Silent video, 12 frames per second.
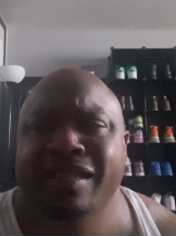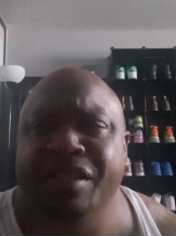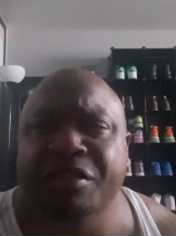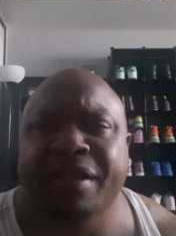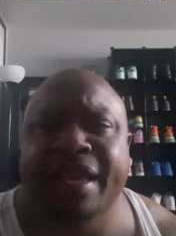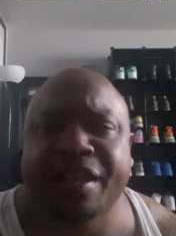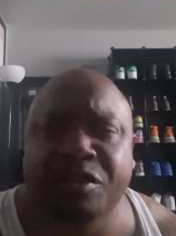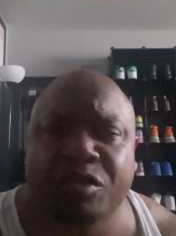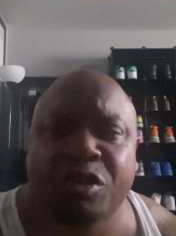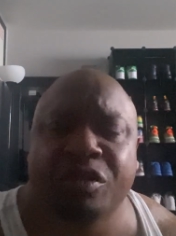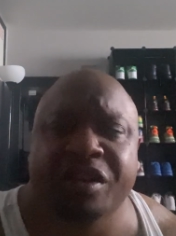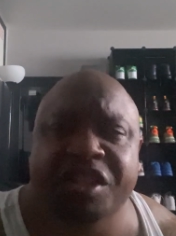So yeah, you
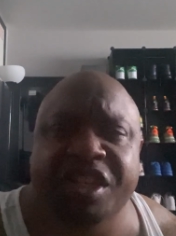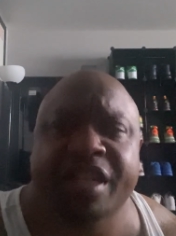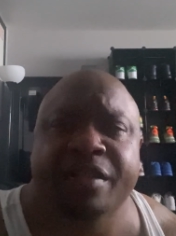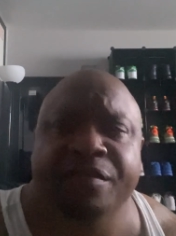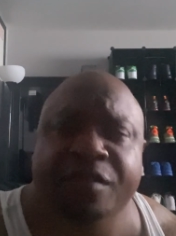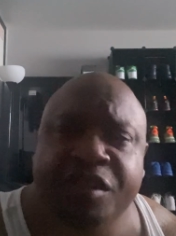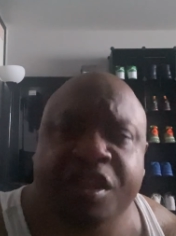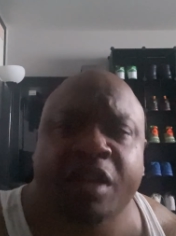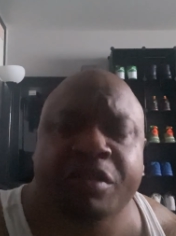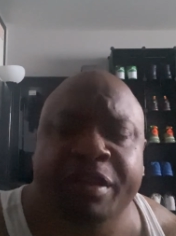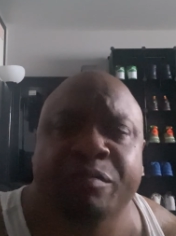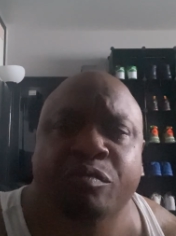going to jail for
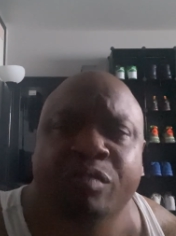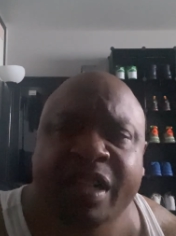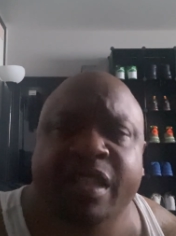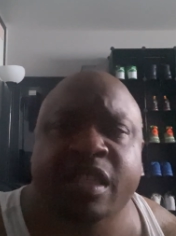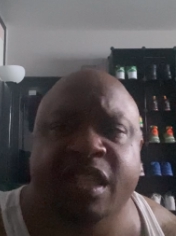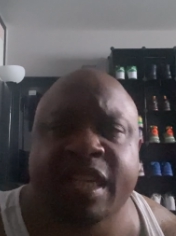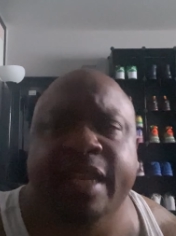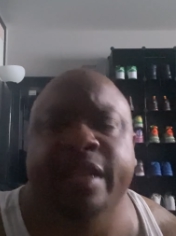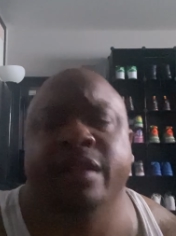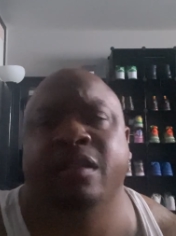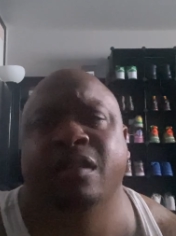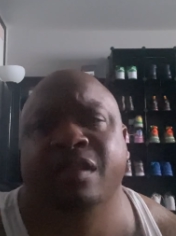sure. You went to
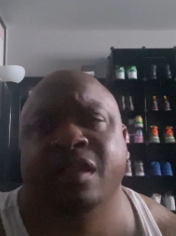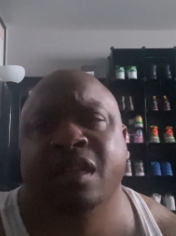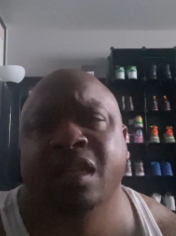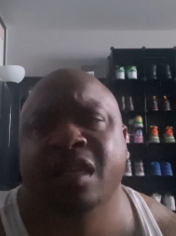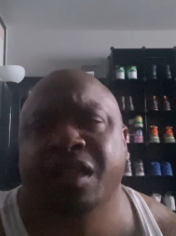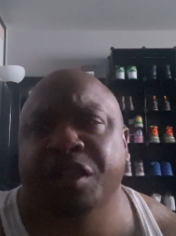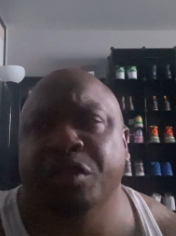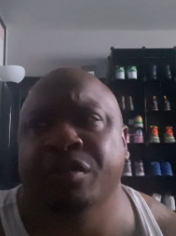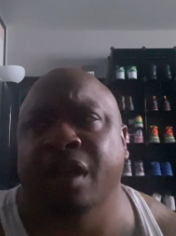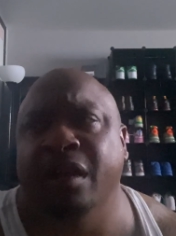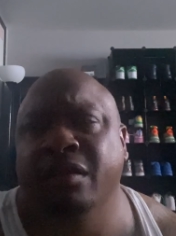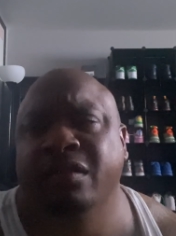jail, you
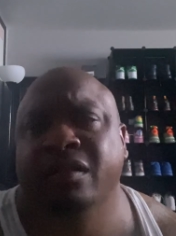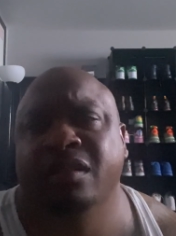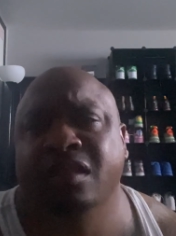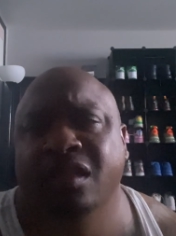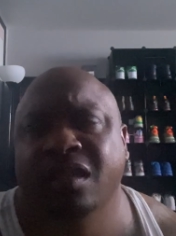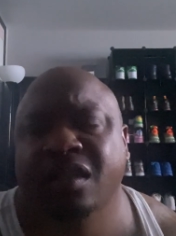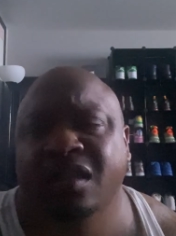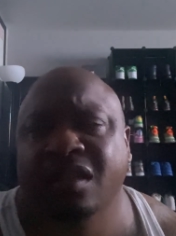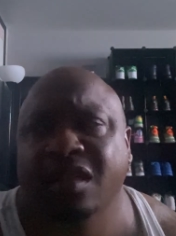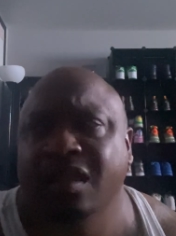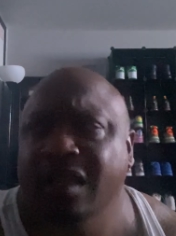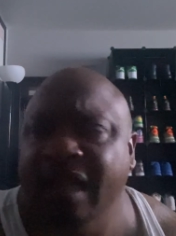know,
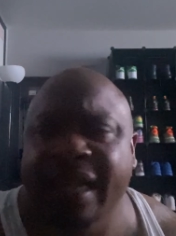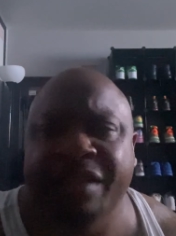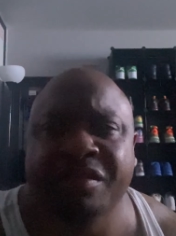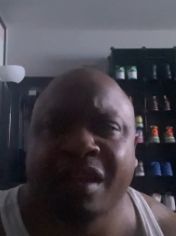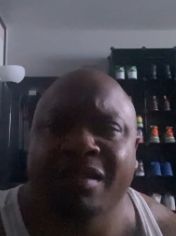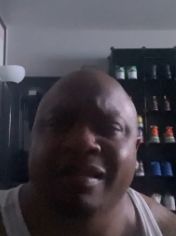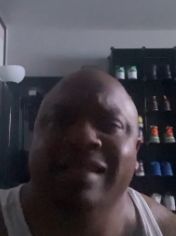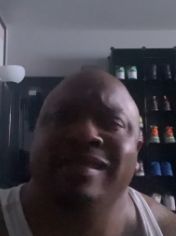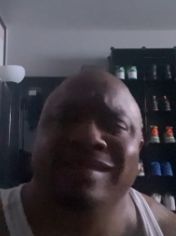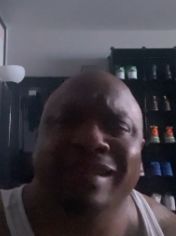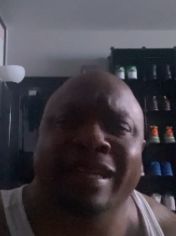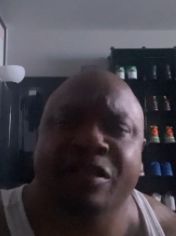and you know
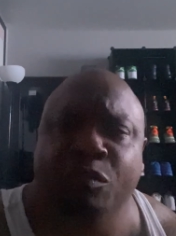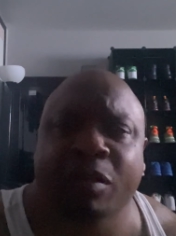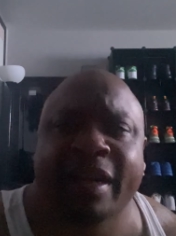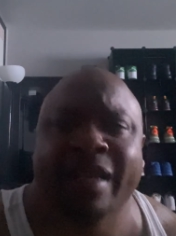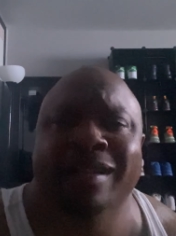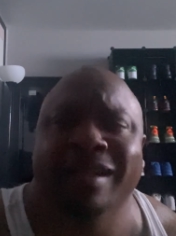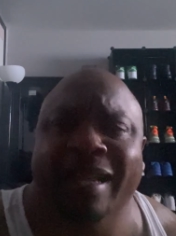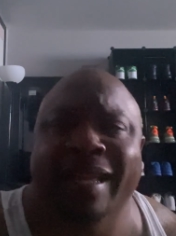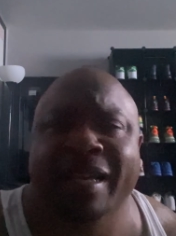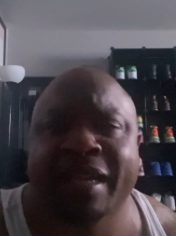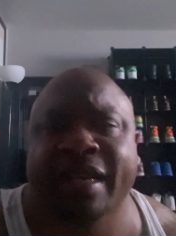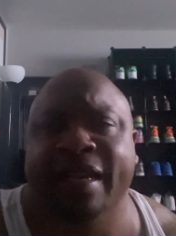it's it's really looking
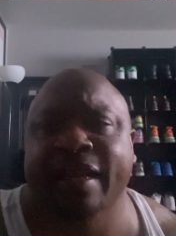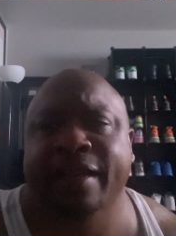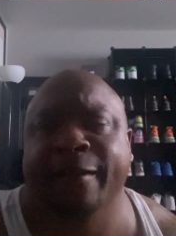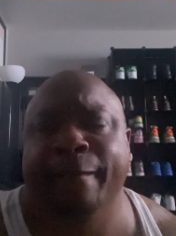ugly.